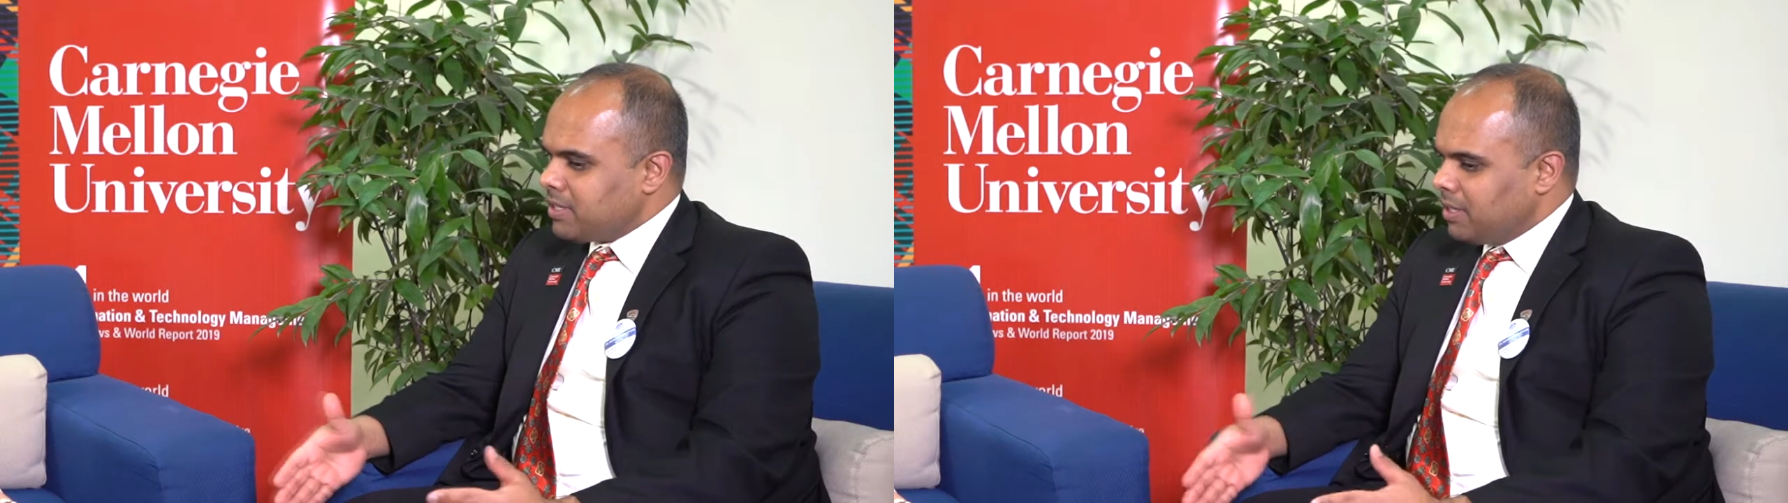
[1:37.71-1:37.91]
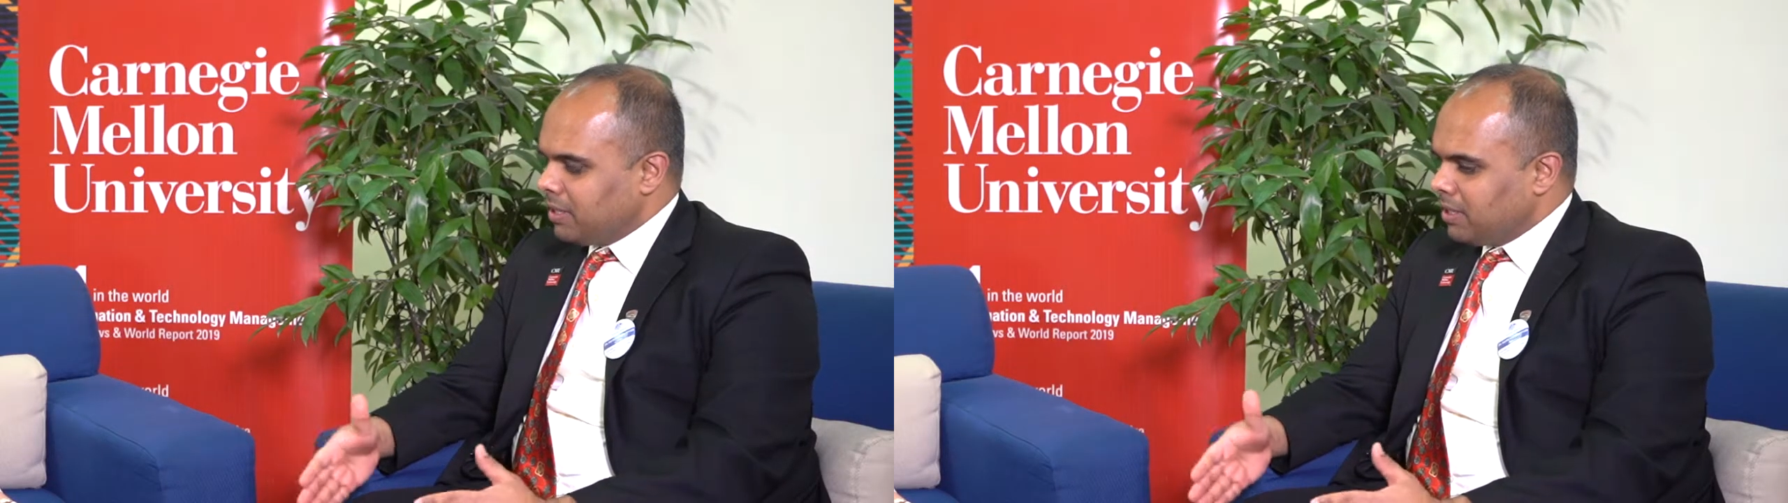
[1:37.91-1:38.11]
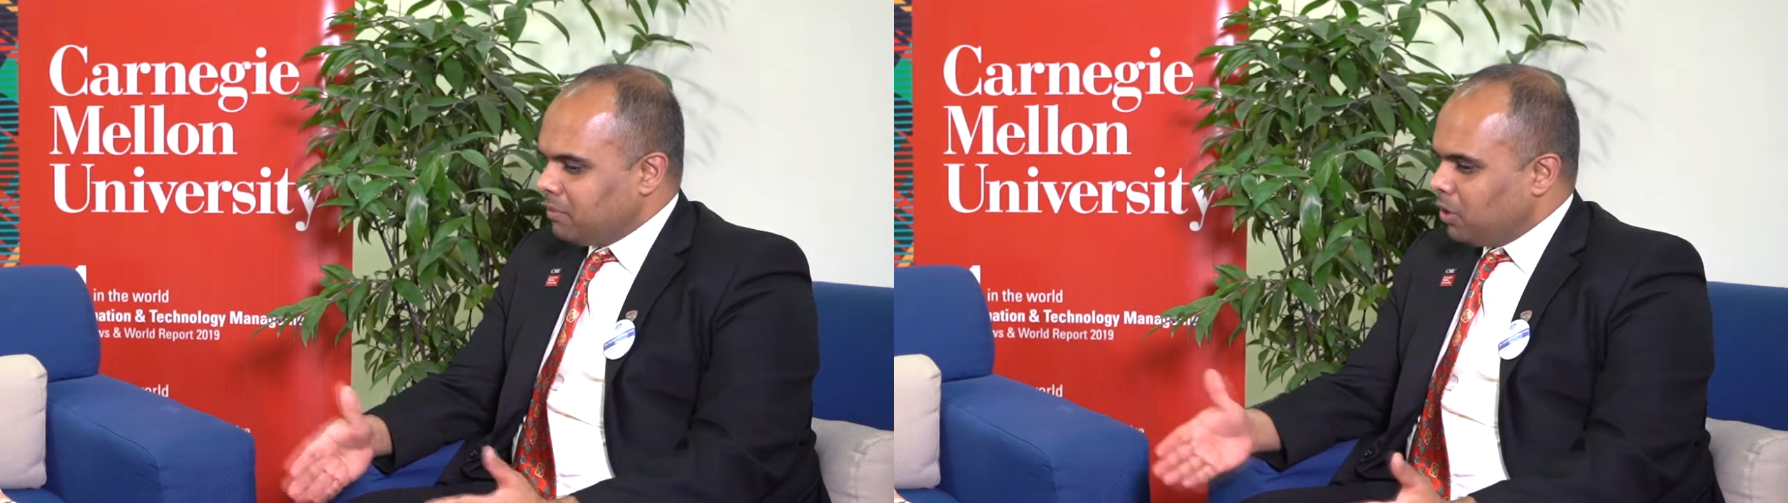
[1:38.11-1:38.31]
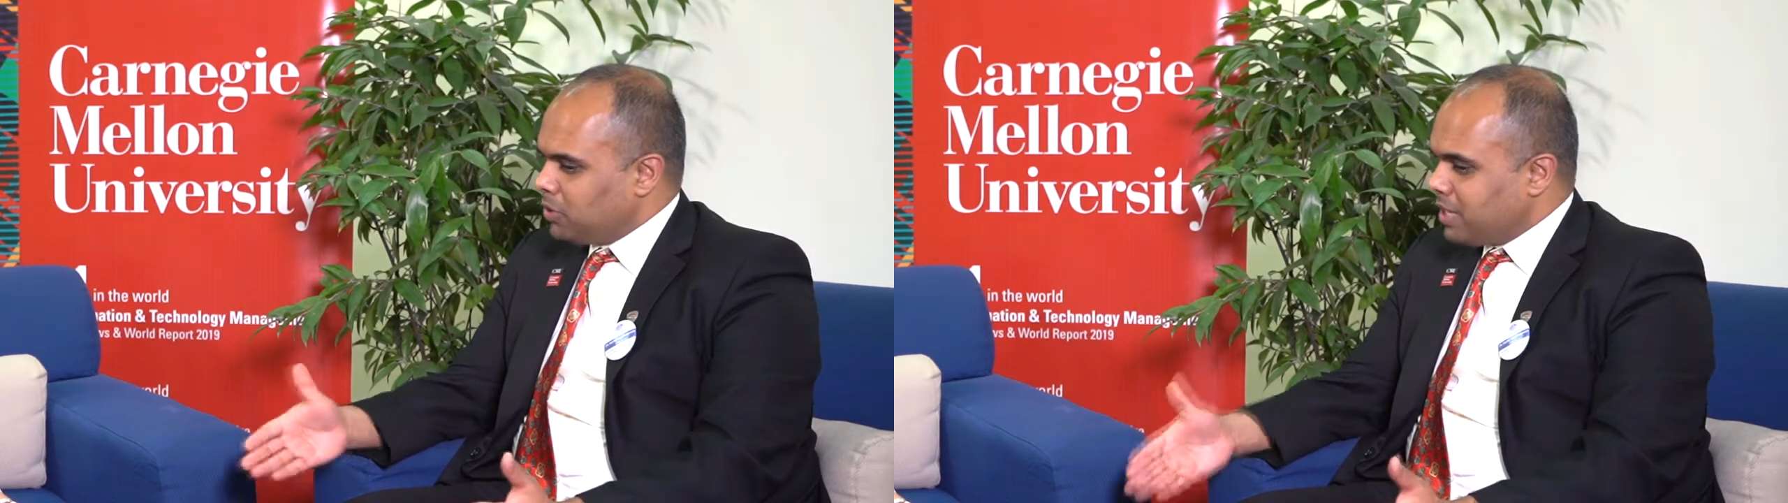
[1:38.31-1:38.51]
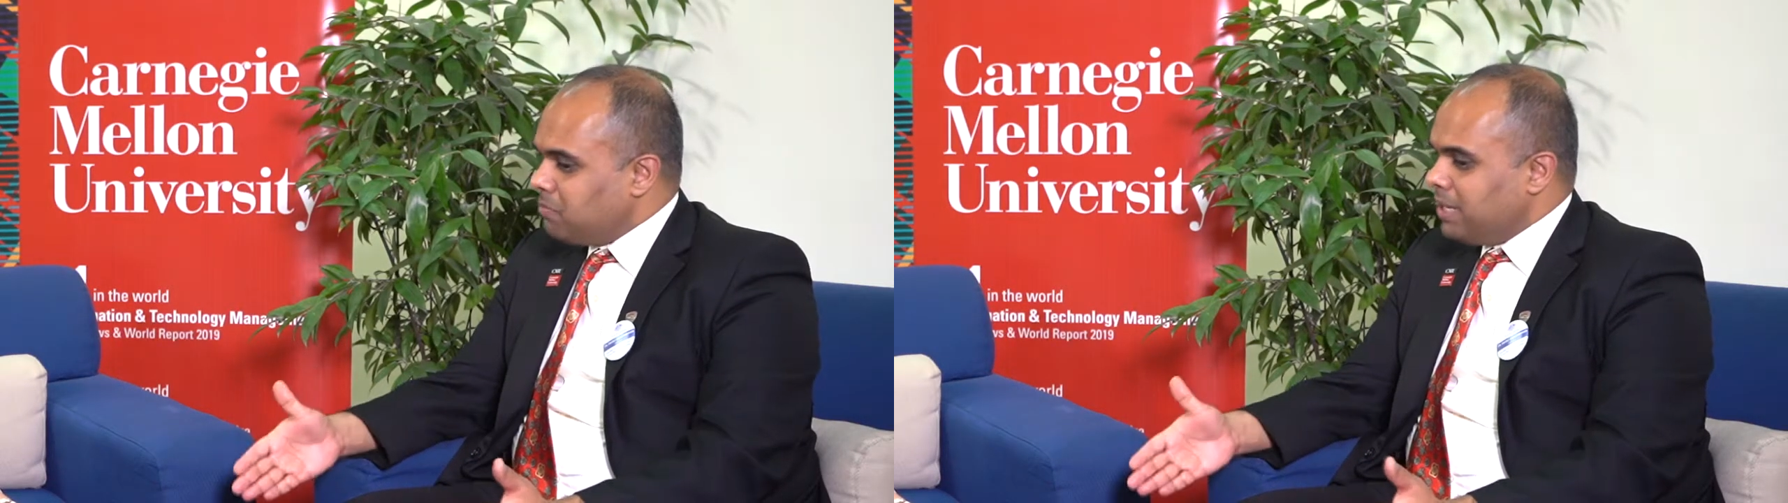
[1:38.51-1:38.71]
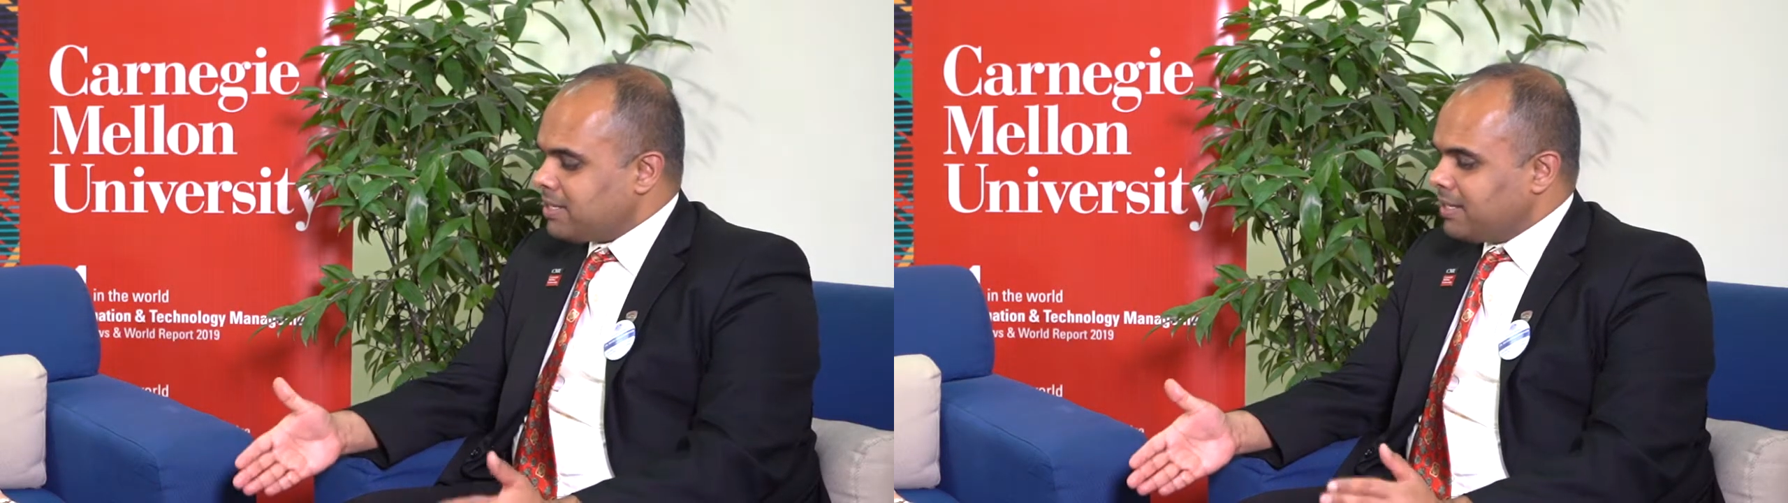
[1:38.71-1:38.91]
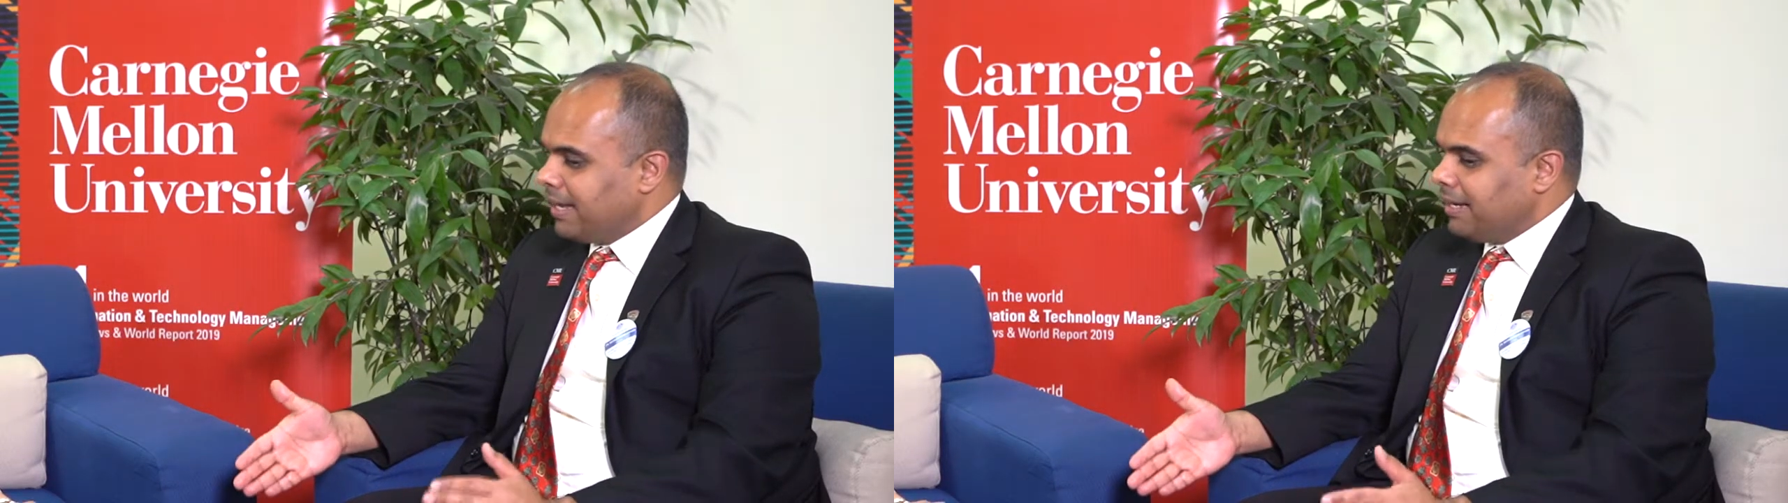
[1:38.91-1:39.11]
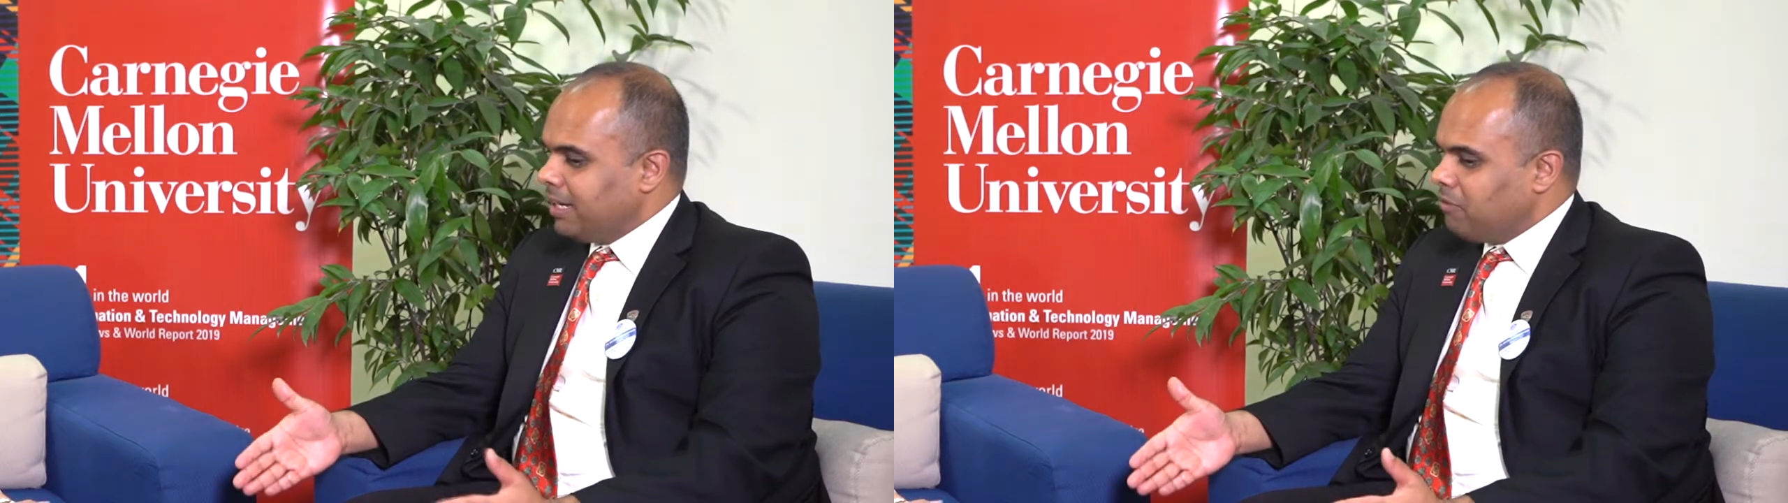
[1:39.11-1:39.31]
about 10 weeks in
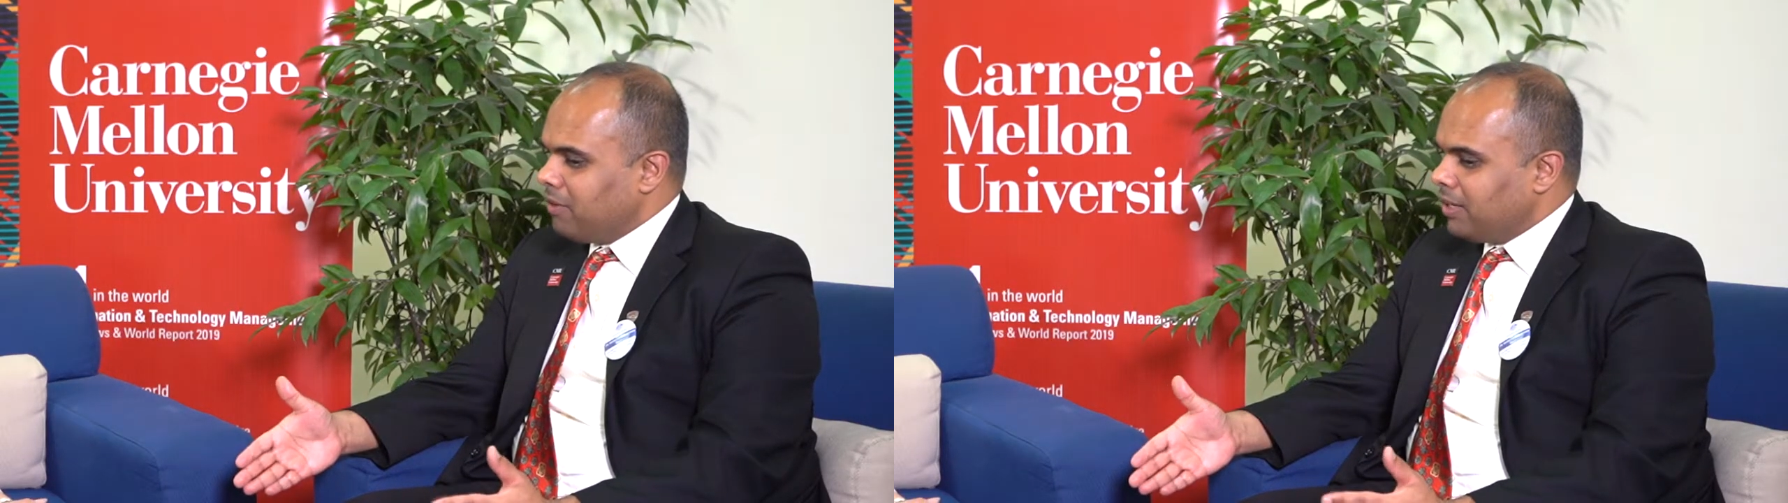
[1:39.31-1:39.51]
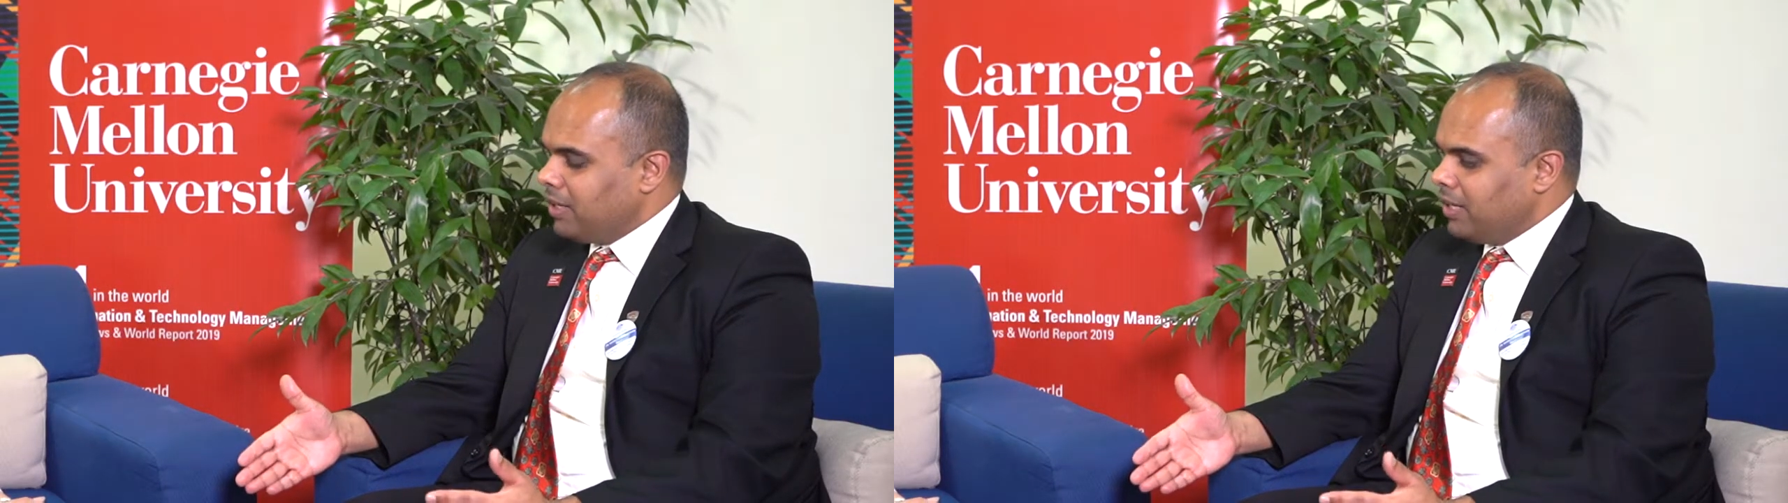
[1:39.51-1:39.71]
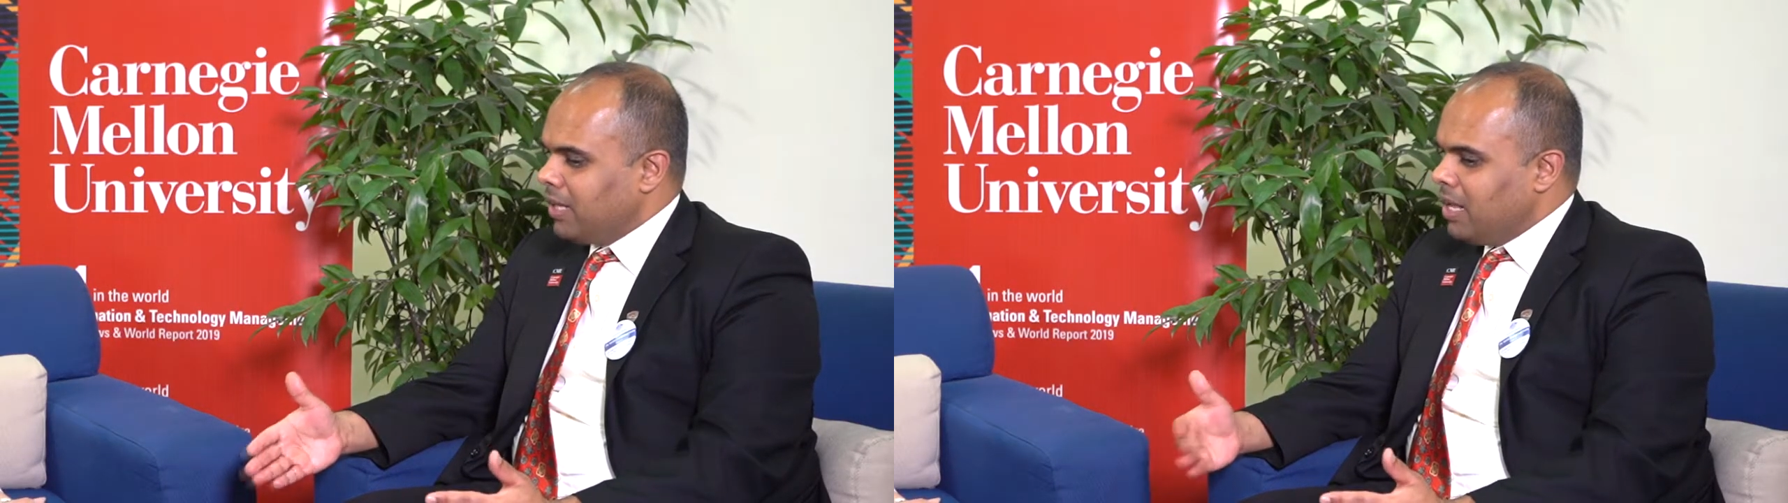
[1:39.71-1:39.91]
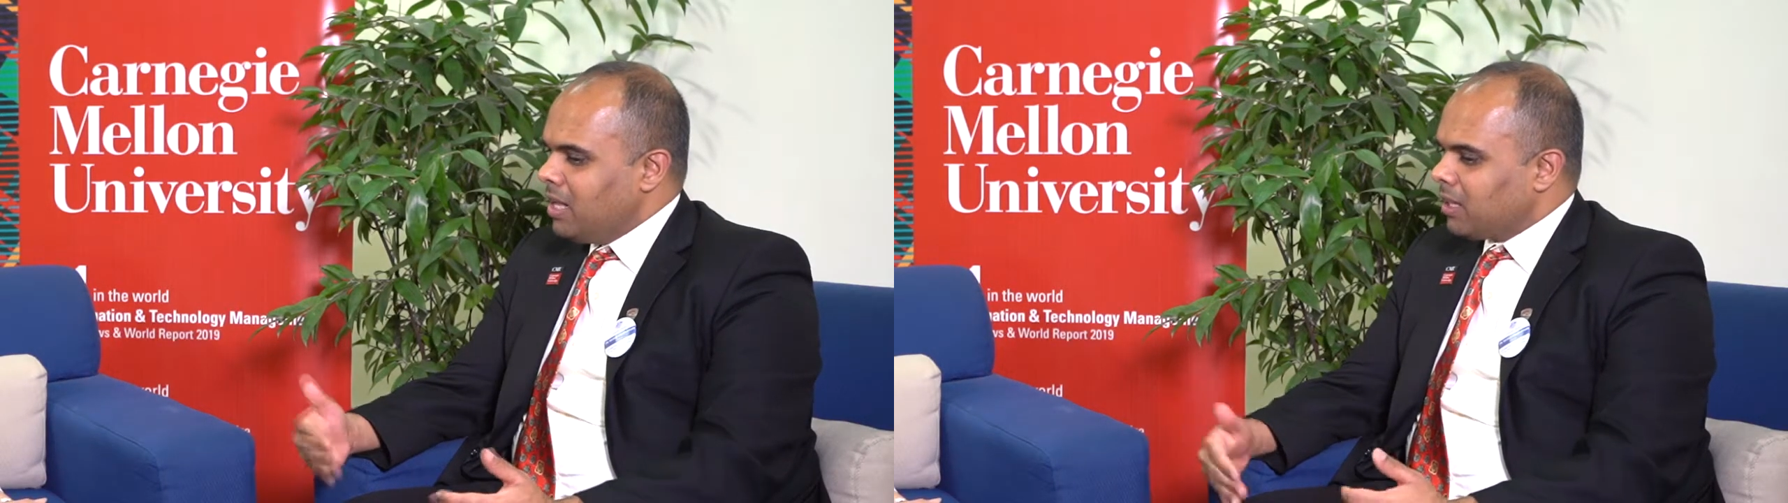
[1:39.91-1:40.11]
Adelaide where they